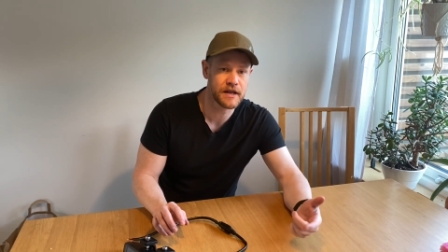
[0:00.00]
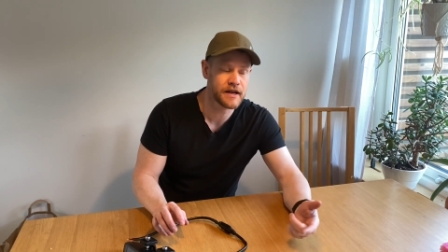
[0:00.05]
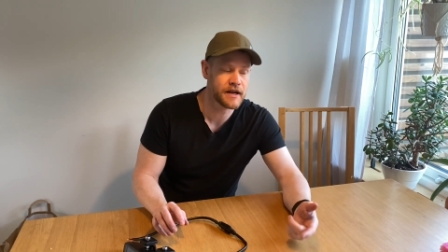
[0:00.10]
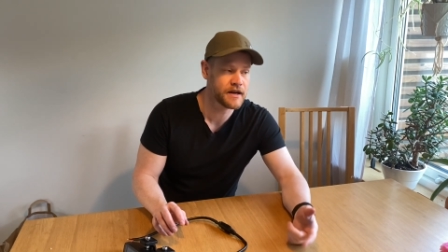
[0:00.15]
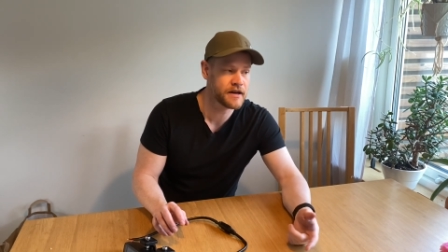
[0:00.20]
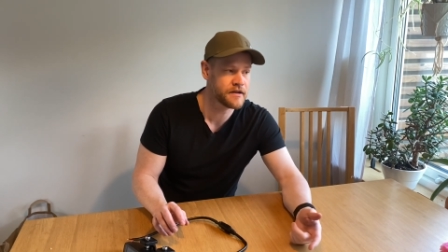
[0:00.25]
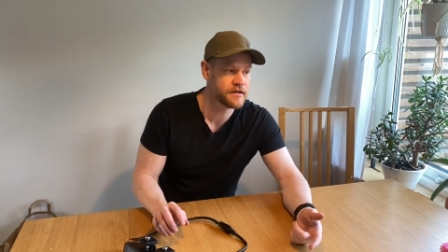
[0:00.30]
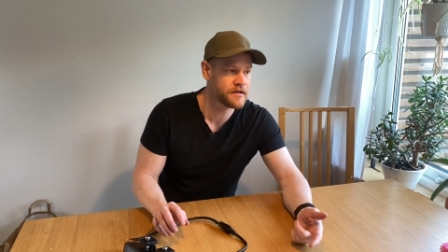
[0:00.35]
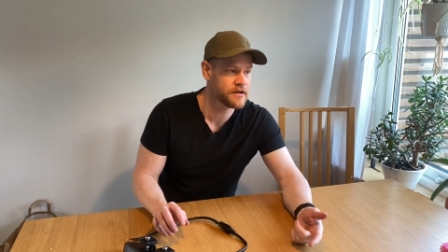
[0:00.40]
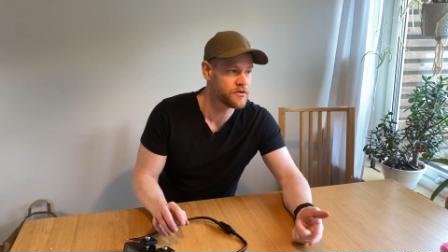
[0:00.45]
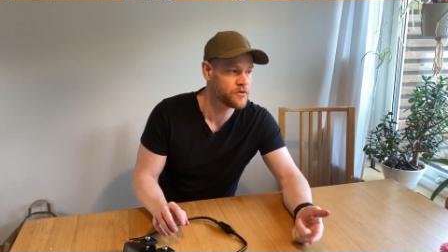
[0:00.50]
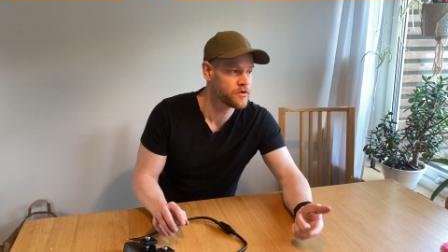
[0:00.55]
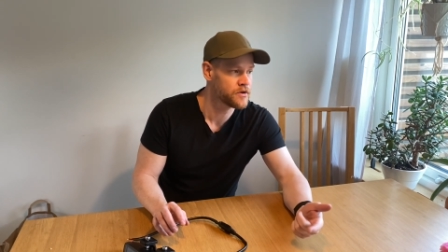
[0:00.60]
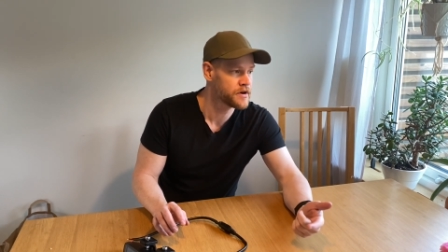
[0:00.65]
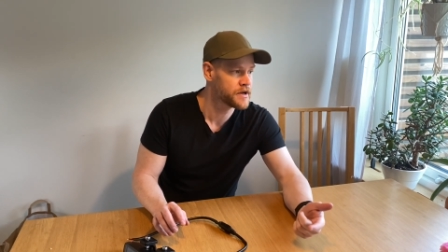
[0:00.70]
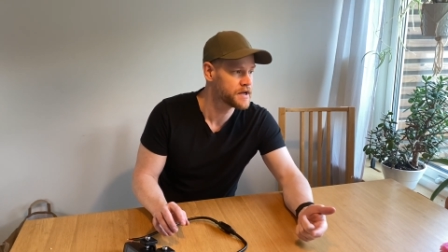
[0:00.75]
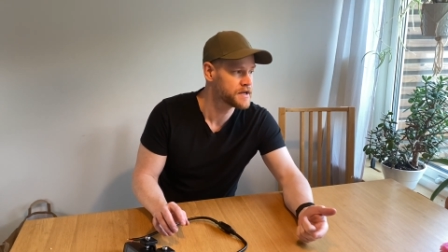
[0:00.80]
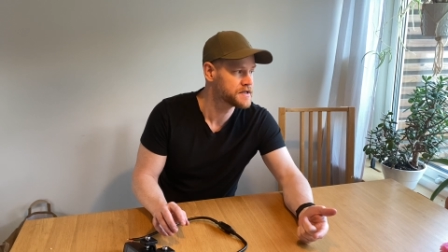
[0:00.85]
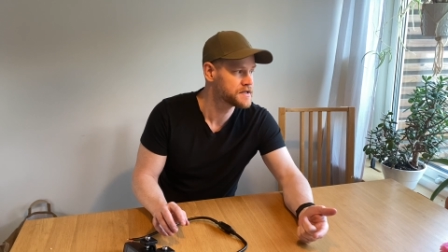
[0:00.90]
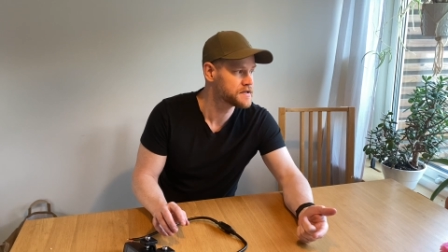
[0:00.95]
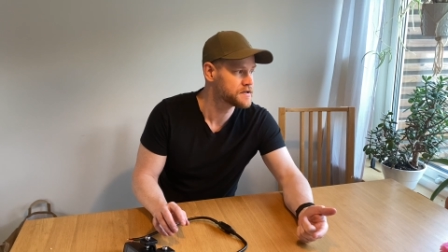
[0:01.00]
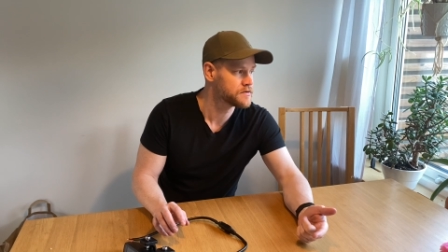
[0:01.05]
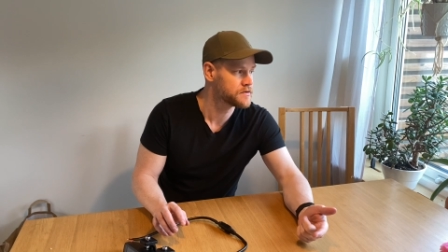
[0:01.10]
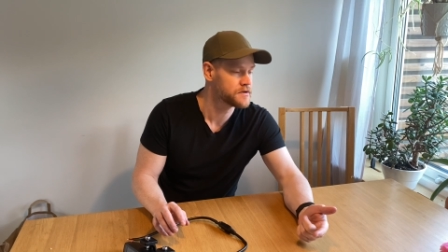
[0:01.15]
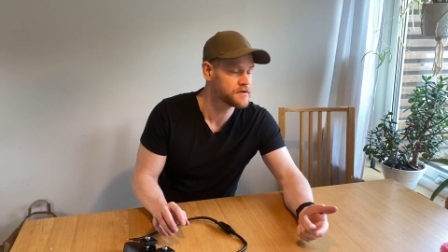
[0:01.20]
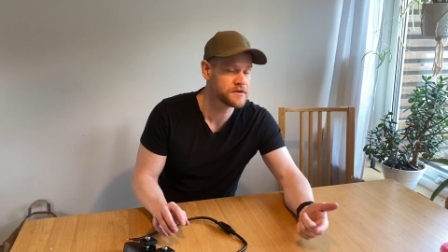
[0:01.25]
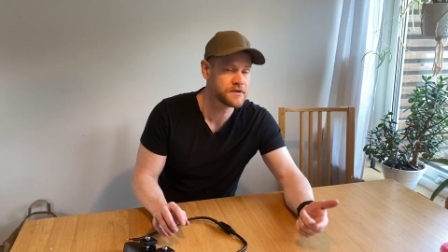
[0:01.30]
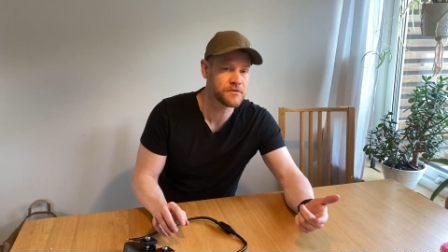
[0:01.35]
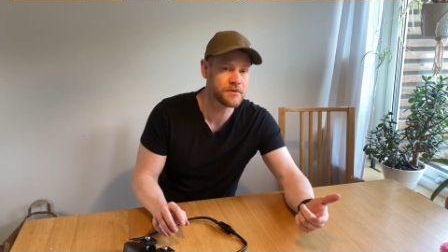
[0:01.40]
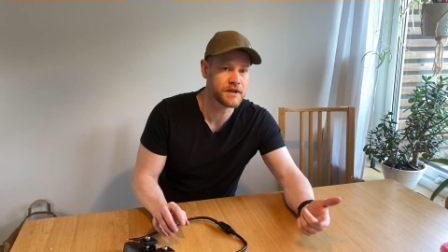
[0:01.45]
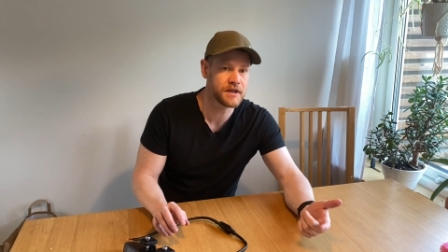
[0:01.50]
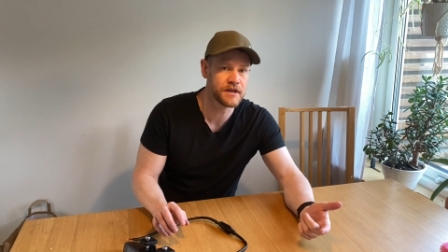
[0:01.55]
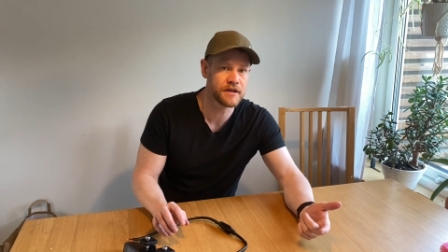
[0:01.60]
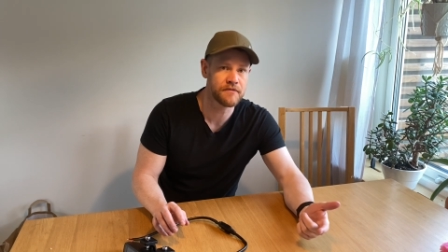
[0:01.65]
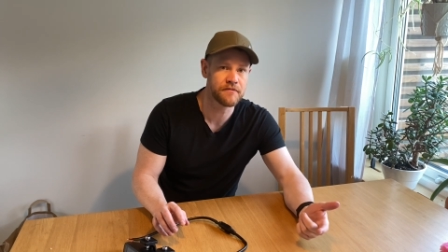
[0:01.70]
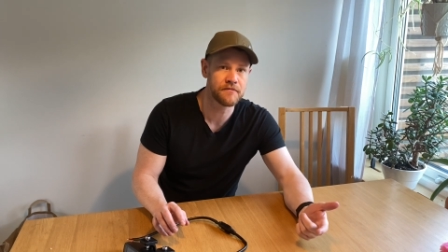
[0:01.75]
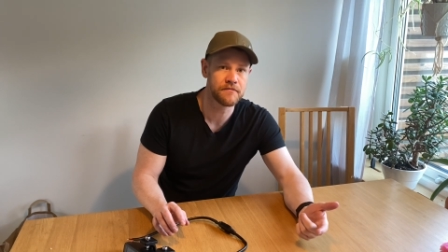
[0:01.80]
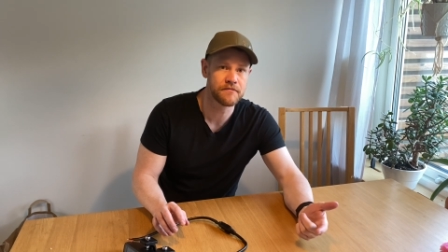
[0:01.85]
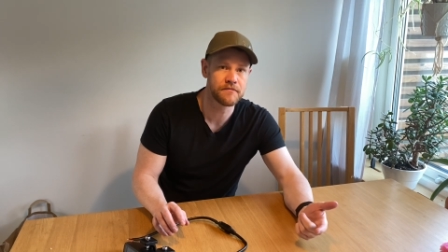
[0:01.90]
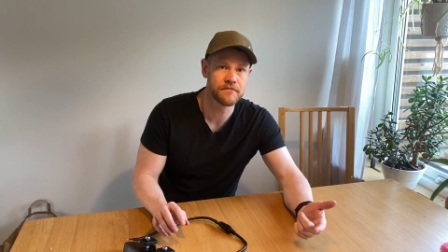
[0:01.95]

here in the Nordics or Sweden